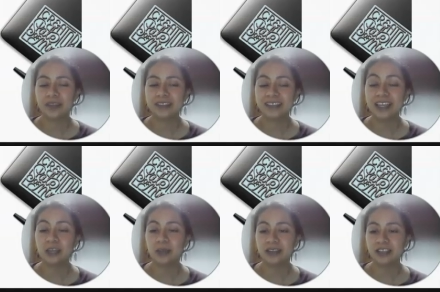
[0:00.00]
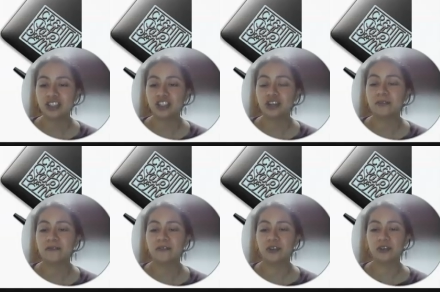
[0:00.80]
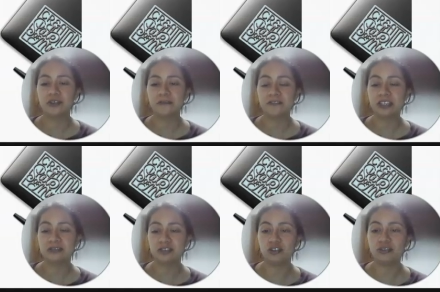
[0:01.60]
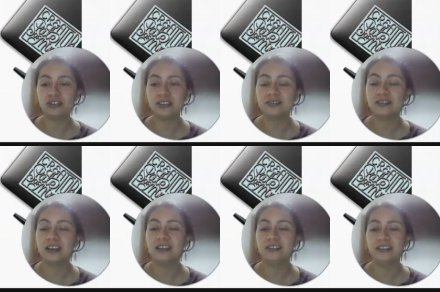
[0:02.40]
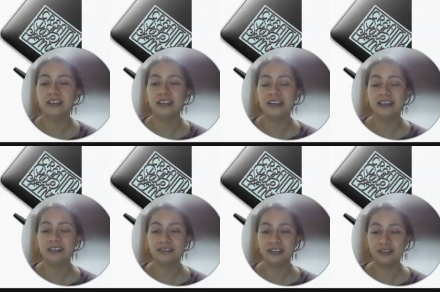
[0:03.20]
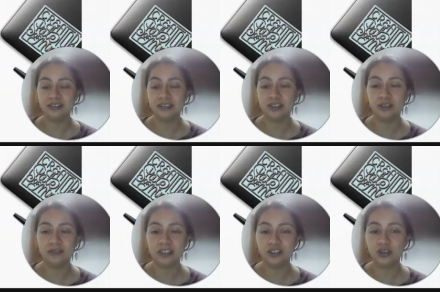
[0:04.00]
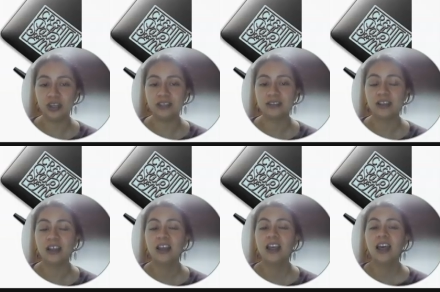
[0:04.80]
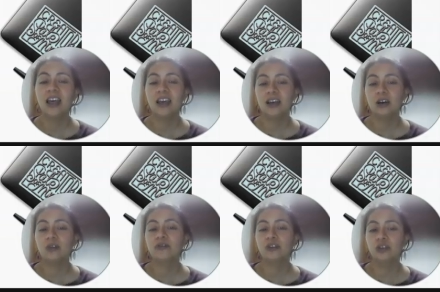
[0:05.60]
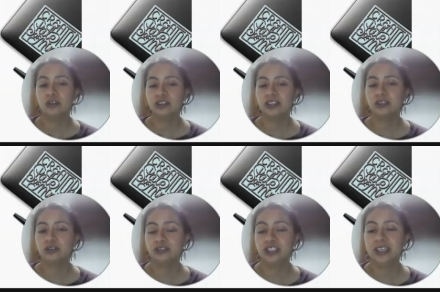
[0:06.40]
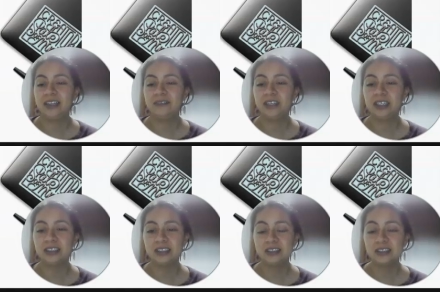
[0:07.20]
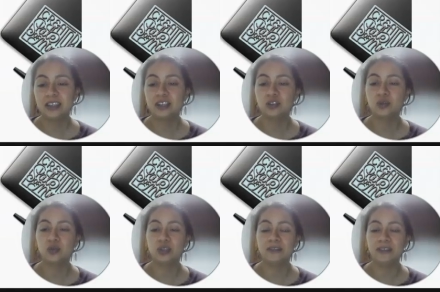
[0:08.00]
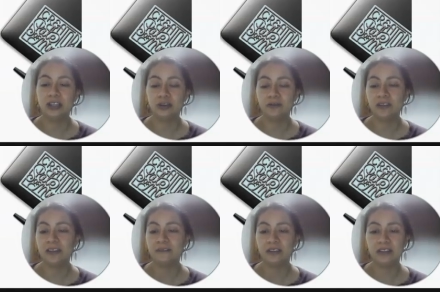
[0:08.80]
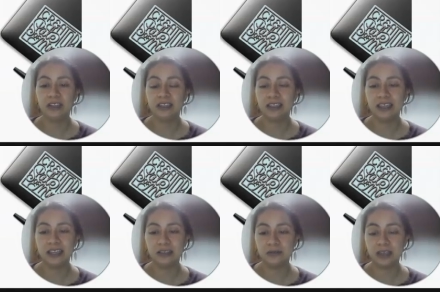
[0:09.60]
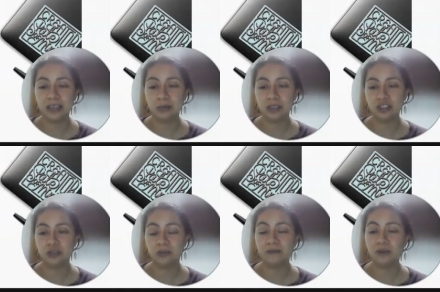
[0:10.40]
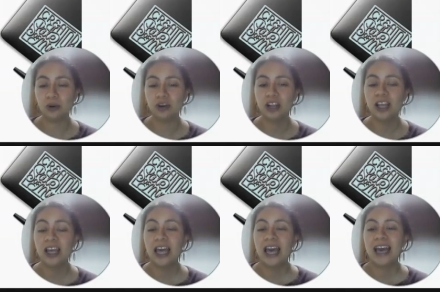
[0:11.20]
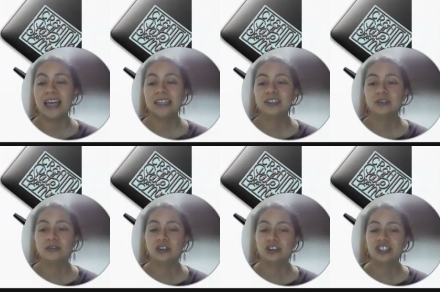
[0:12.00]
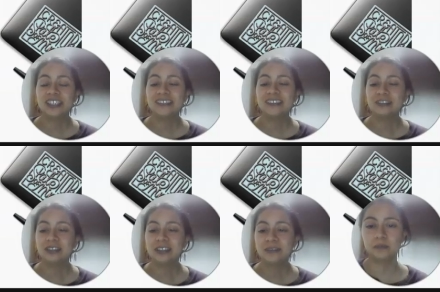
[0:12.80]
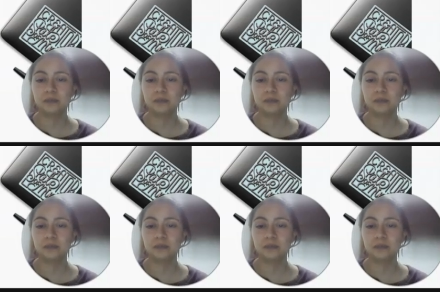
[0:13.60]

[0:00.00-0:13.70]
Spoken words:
take advantage of the resources and the characteristics of the students, of course, technological abilities to develop everything that I mentioned before, and of course, integrity